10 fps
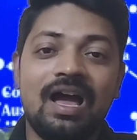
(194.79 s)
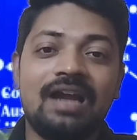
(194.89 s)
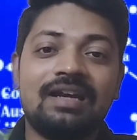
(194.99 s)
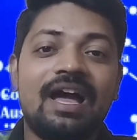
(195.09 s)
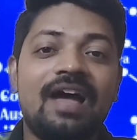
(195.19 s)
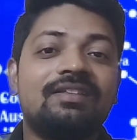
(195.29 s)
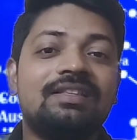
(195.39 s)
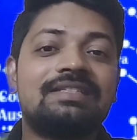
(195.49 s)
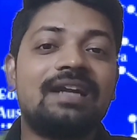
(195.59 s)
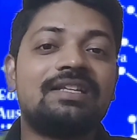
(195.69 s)
and having
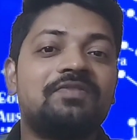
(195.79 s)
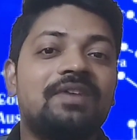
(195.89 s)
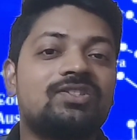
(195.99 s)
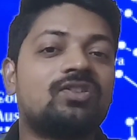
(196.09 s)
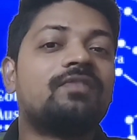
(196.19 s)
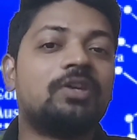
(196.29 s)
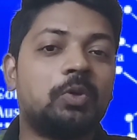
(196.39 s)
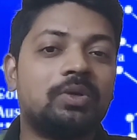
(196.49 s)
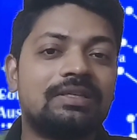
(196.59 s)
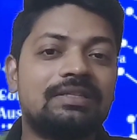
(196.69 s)
the satisfaction of
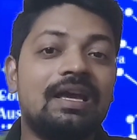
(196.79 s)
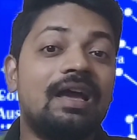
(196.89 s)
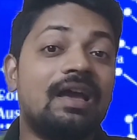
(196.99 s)
heroics.